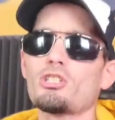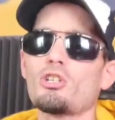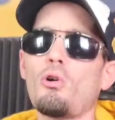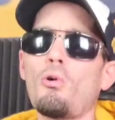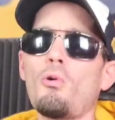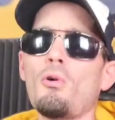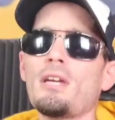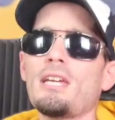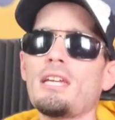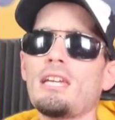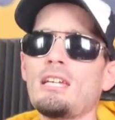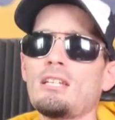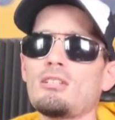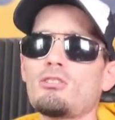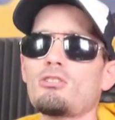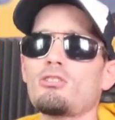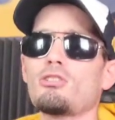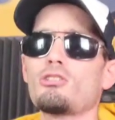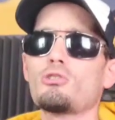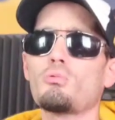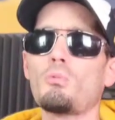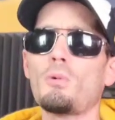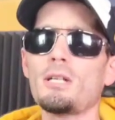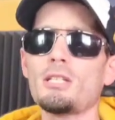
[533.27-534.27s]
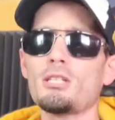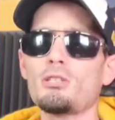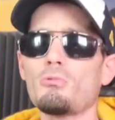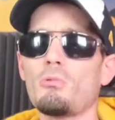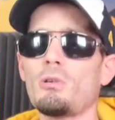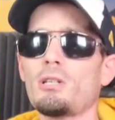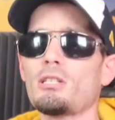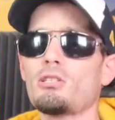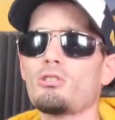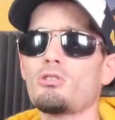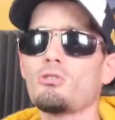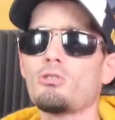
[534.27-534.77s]
going into the
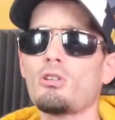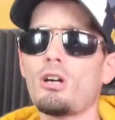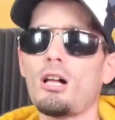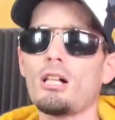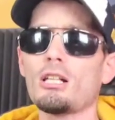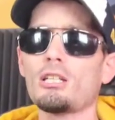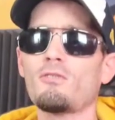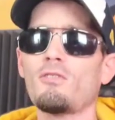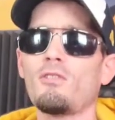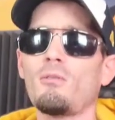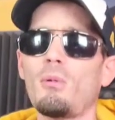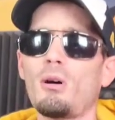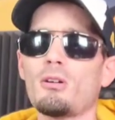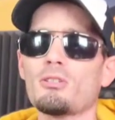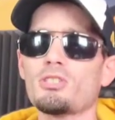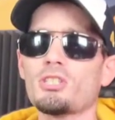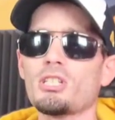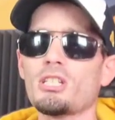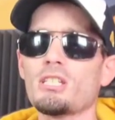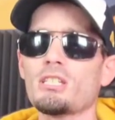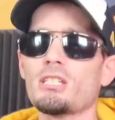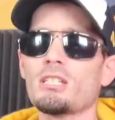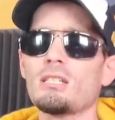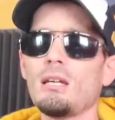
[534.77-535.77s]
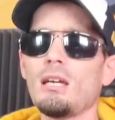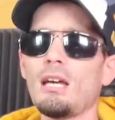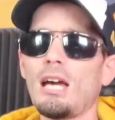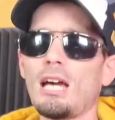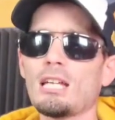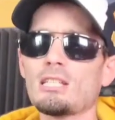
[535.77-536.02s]
2022 college football season